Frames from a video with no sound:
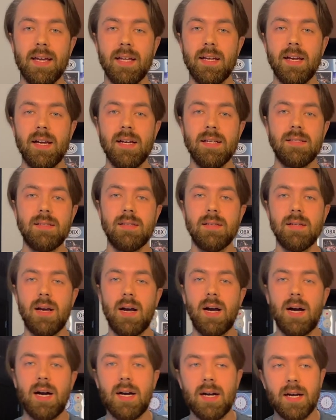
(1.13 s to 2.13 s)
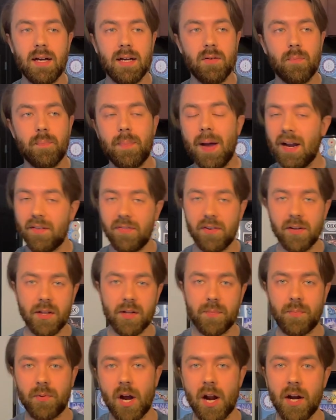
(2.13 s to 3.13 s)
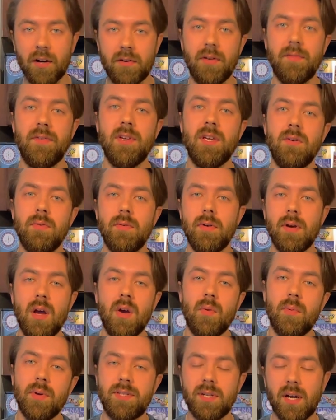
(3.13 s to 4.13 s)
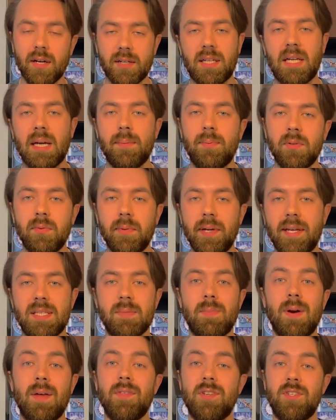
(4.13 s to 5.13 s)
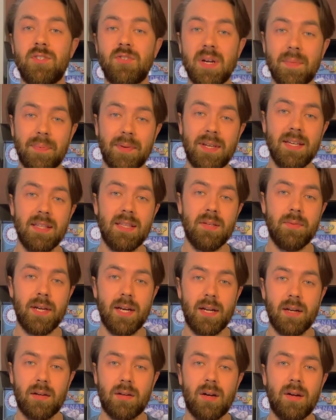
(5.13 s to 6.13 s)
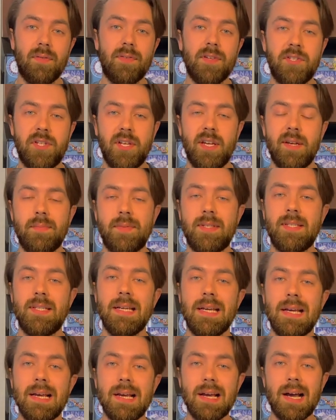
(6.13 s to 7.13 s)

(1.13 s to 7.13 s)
again guys, back for another product review. We talked a couple of weeks about the drip kit that we got at Coffee Champs.